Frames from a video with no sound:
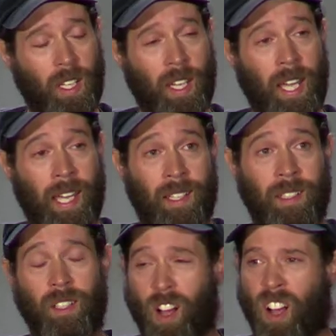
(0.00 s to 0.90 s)

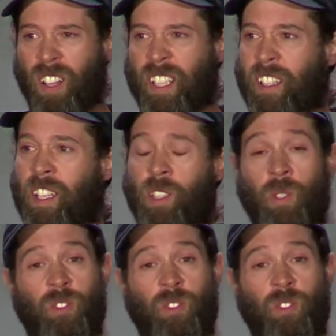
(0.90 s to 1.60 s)
And all I could think was,